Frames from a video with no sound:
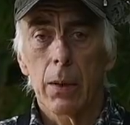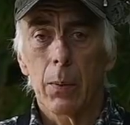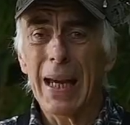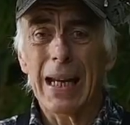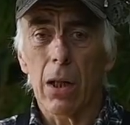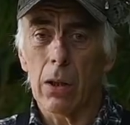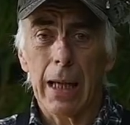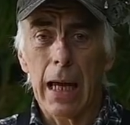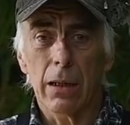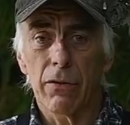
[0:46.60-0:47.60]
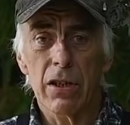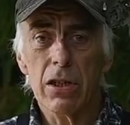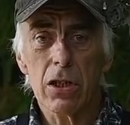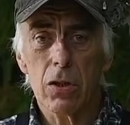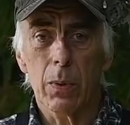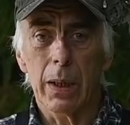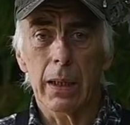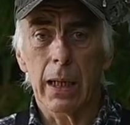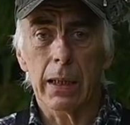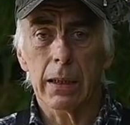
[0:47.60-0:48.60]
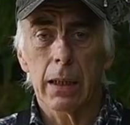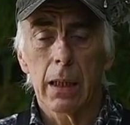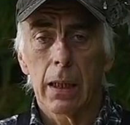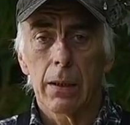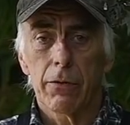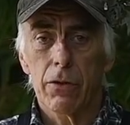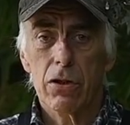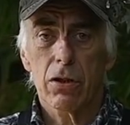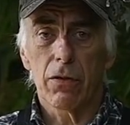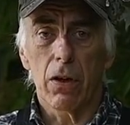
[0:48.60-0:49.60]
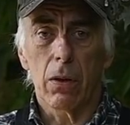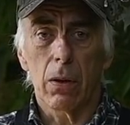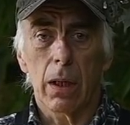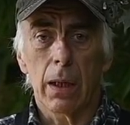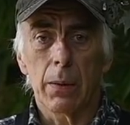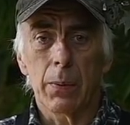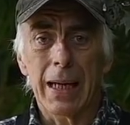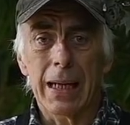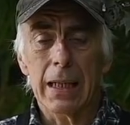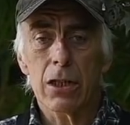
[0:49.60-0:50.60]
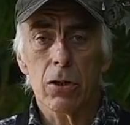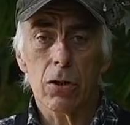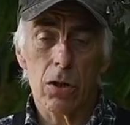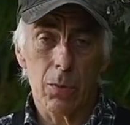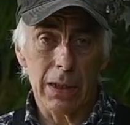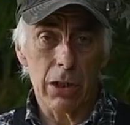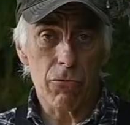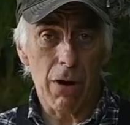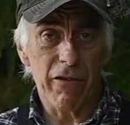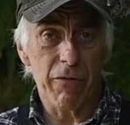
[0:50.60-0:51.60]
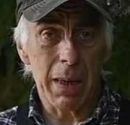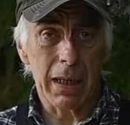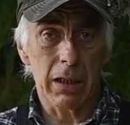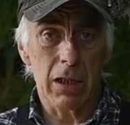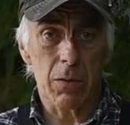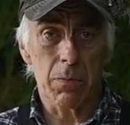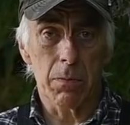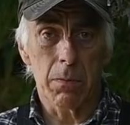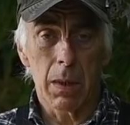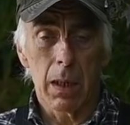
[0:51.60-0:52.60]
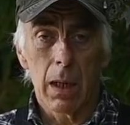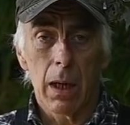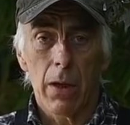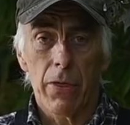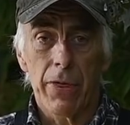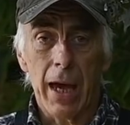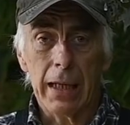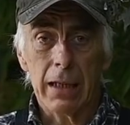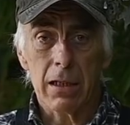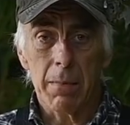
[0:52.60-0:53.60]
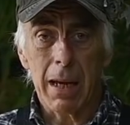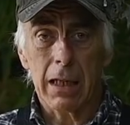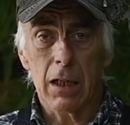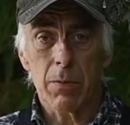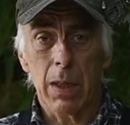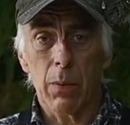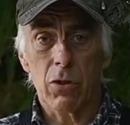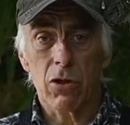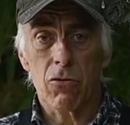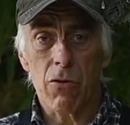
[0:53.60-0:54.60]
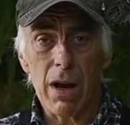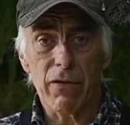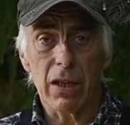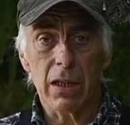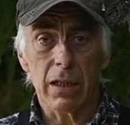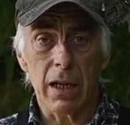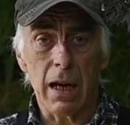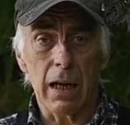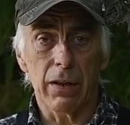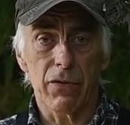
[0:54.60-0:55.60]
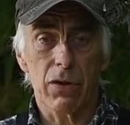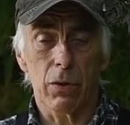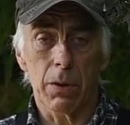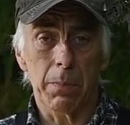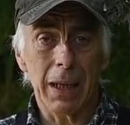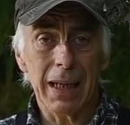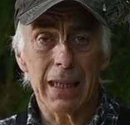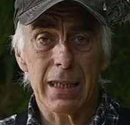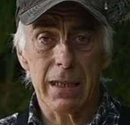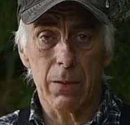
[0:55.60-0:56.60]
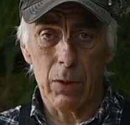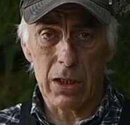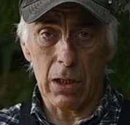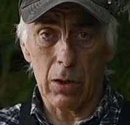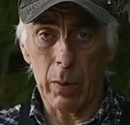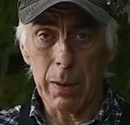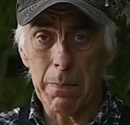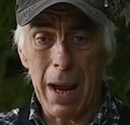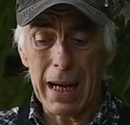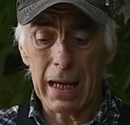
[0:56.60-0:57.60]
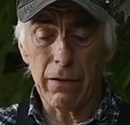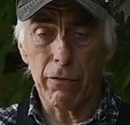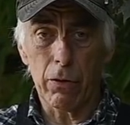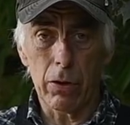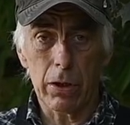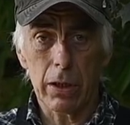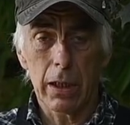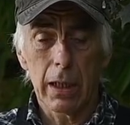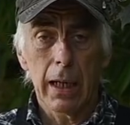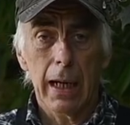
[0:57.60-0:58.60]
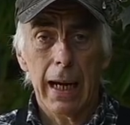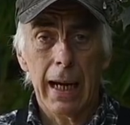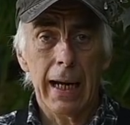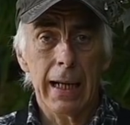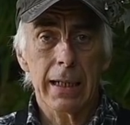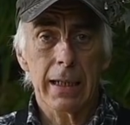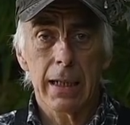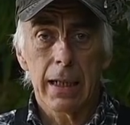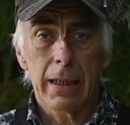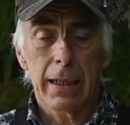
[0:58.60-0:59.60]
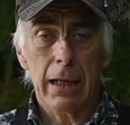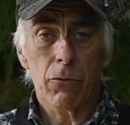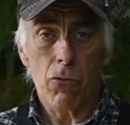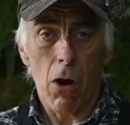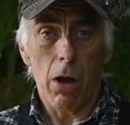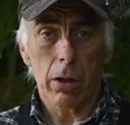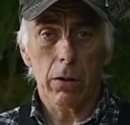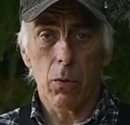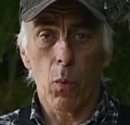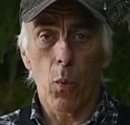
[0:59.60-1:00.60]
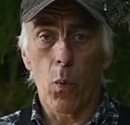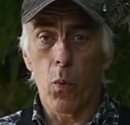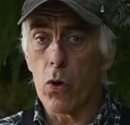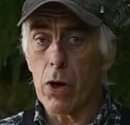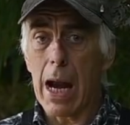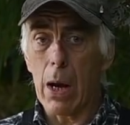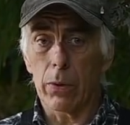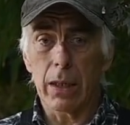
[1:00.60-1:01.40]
we had all kind of issues with that. First of all, uh, we had issues with the drive mechanism. That is the mechanism that was driving the knives or the blades, uh, which are going back and forth. And that rod wore out